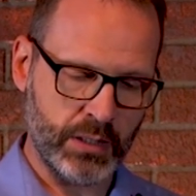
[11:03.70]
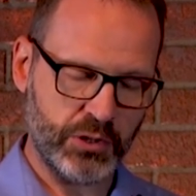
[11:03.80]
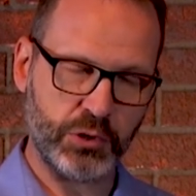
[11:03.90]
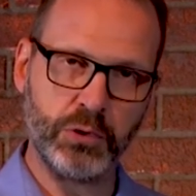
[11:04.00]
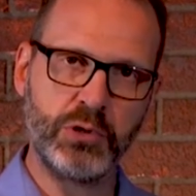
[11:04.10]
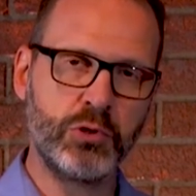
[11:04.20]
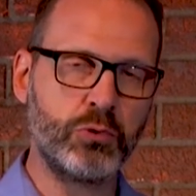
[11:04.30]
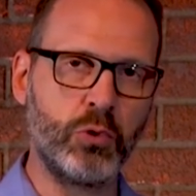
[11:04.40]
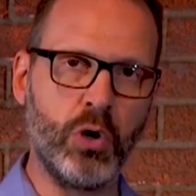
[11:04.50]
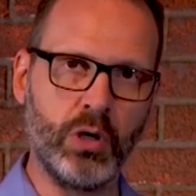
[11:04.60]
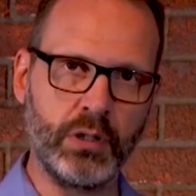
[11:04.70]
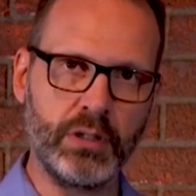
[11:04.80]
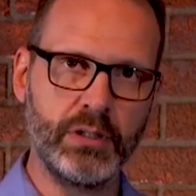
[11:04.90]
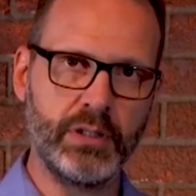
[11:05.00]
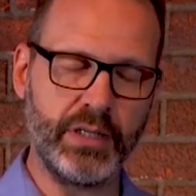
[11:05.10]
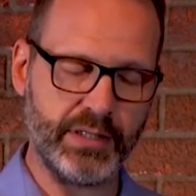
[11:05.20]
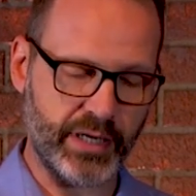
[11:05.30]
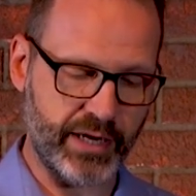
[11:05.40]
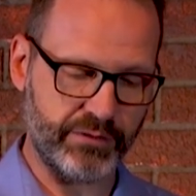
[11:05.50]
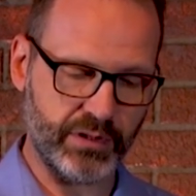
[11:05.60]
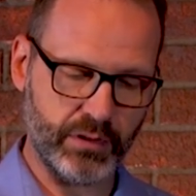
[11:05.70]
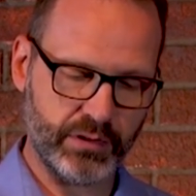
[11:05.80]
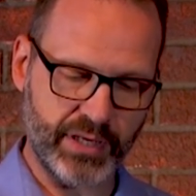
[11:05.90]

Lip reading: stood strong and saved